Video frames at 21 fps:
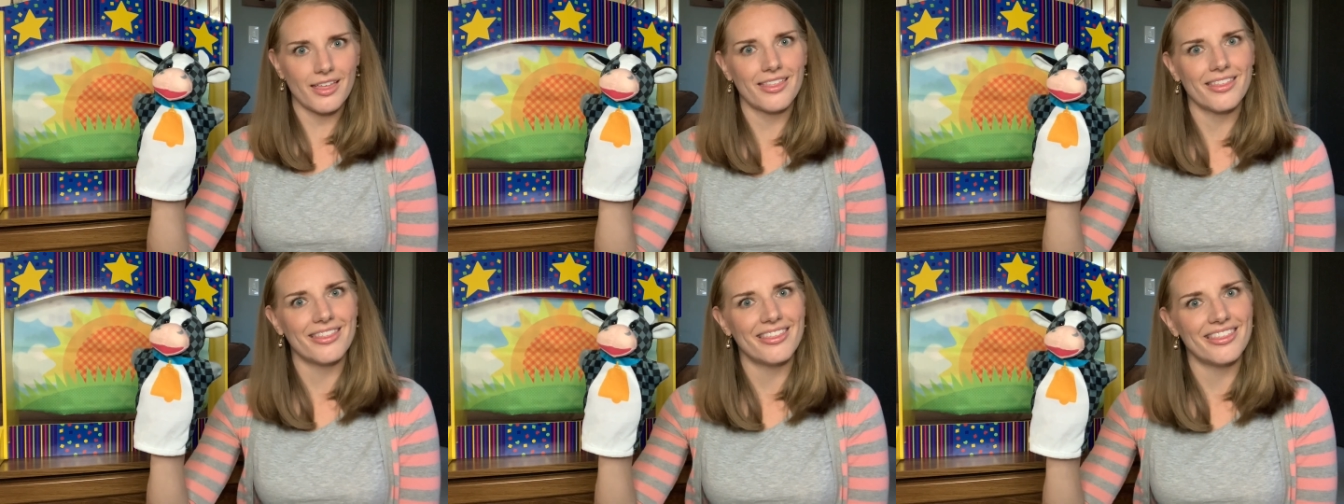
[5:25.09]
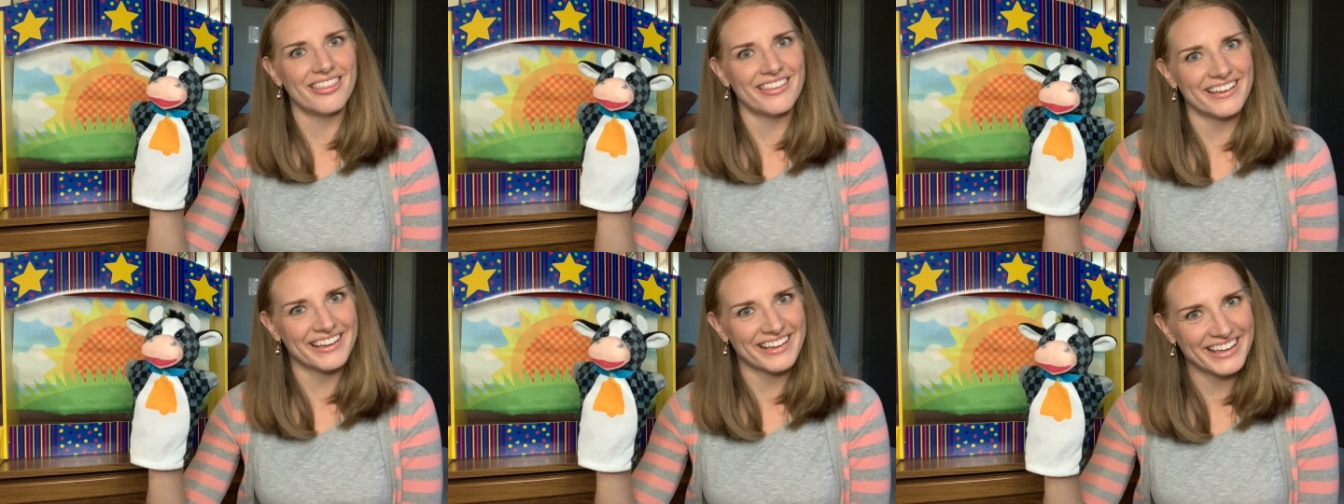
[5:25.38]

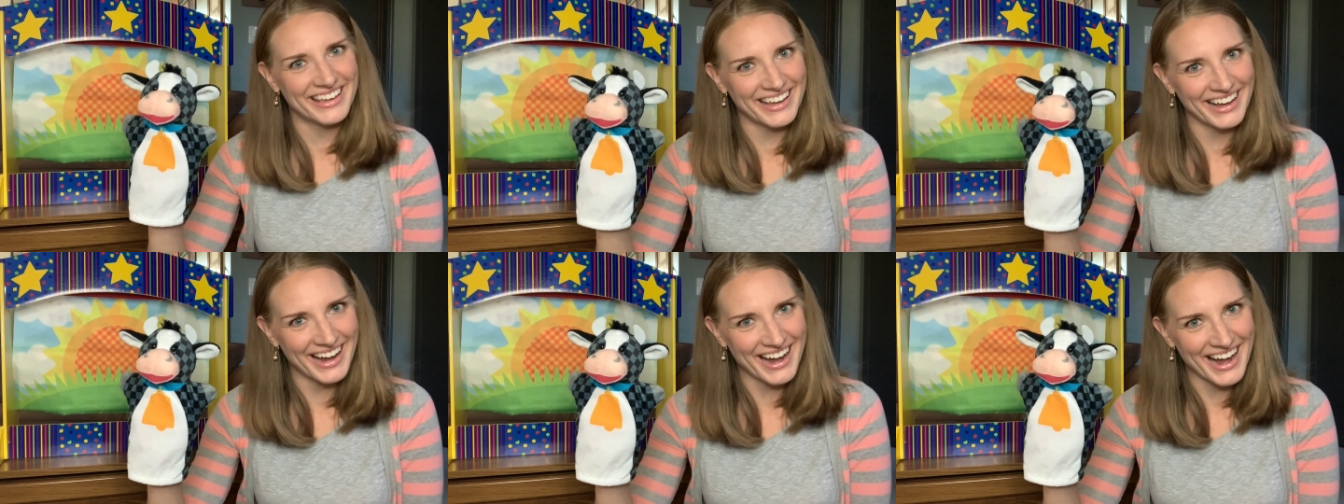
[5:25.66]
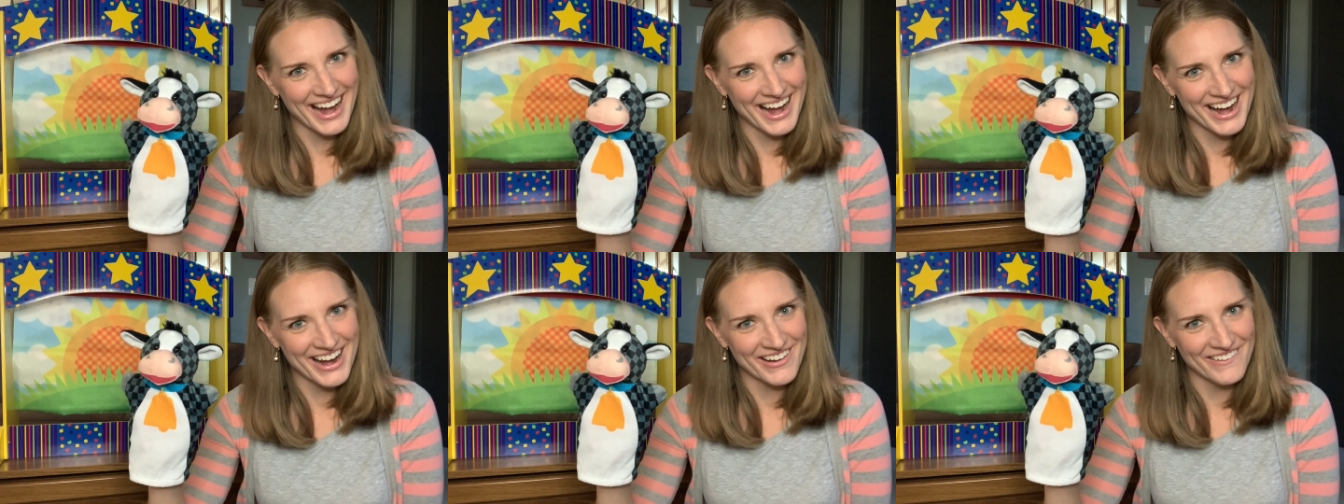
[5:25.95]
the
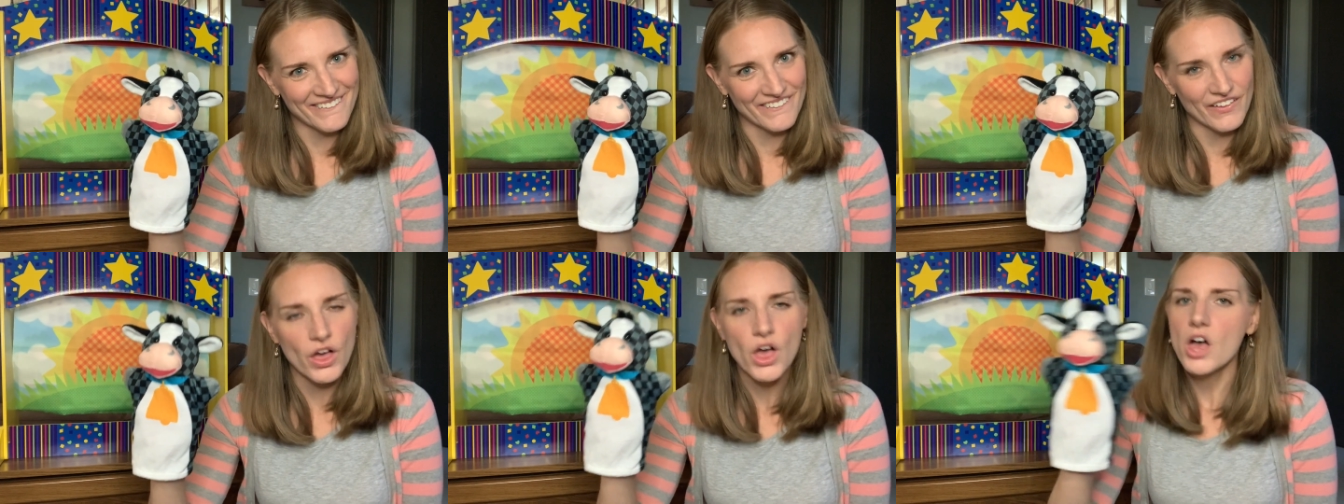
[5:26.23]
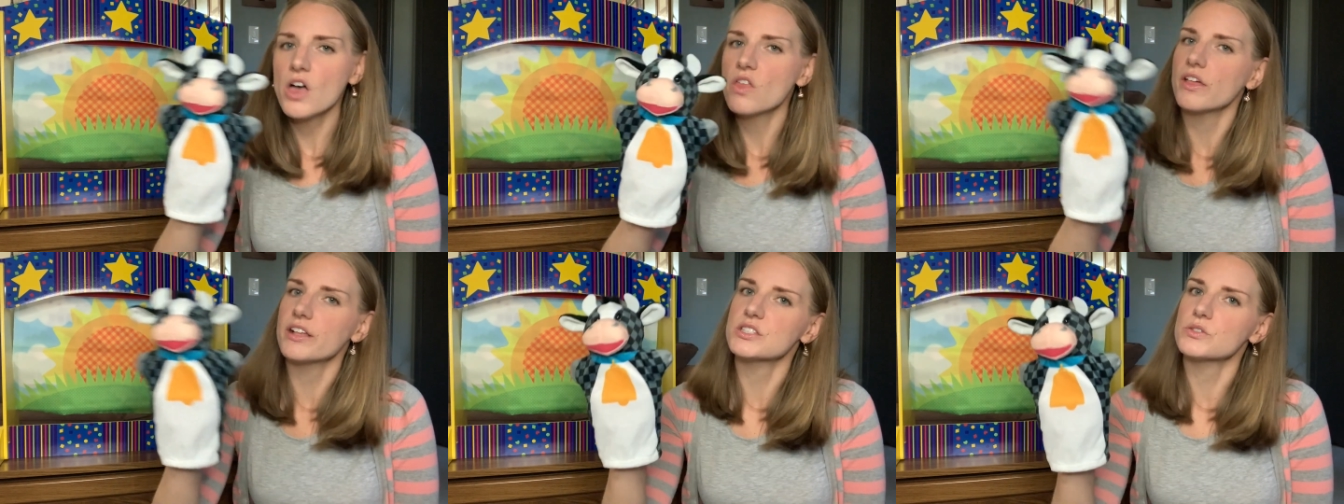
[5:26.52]
cow.
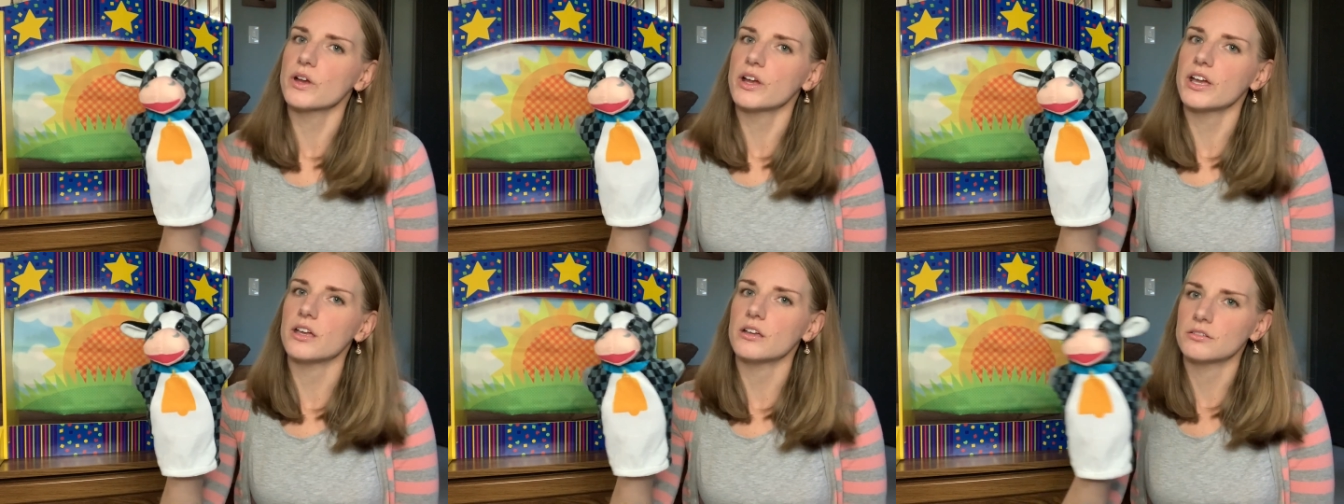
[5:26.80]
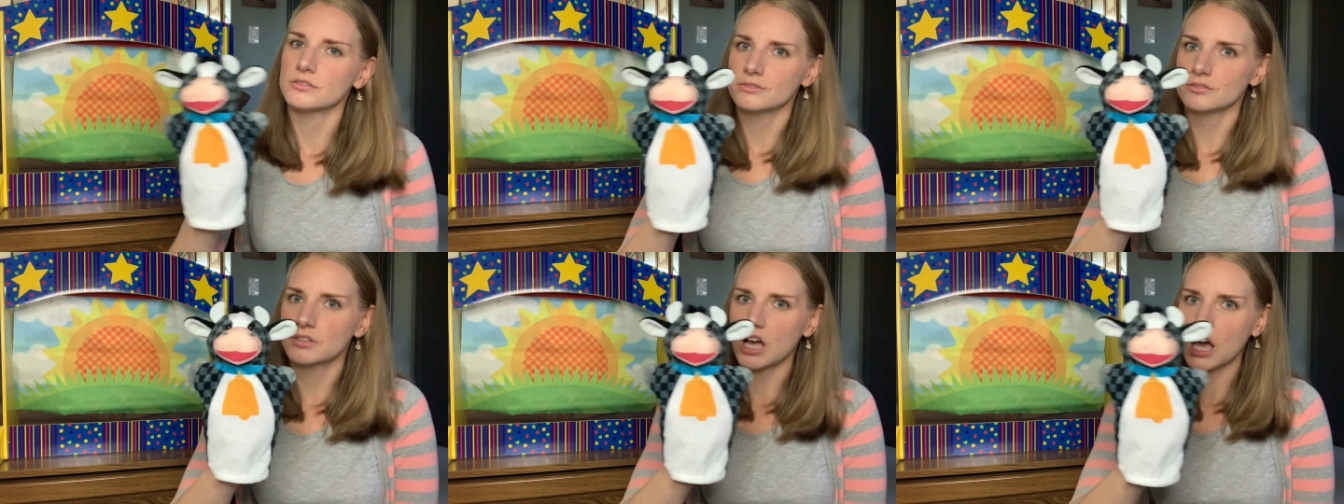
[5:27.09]
That's right.
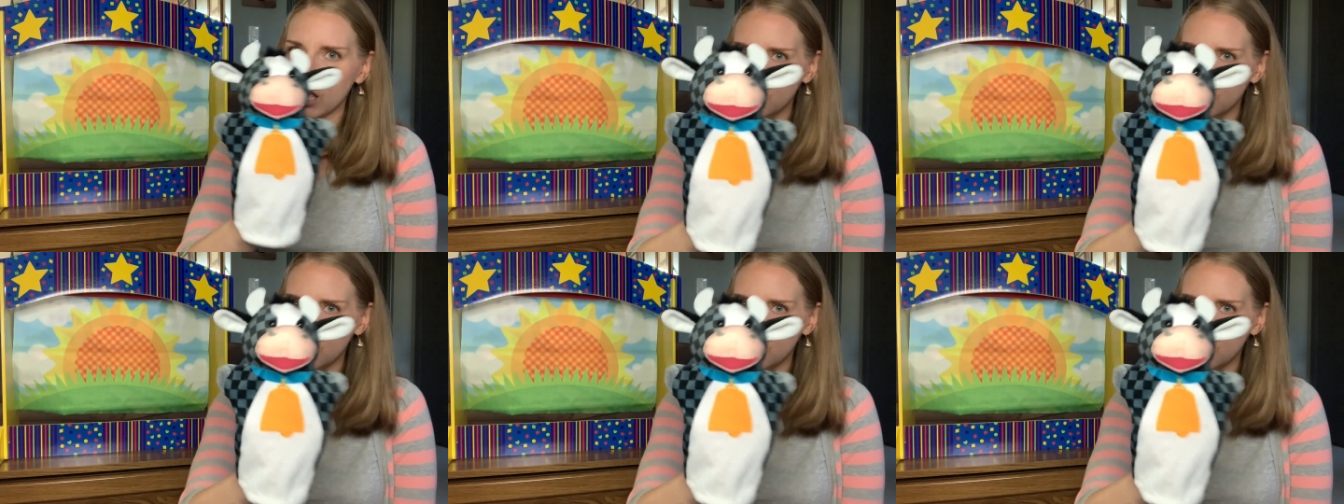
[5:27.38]
I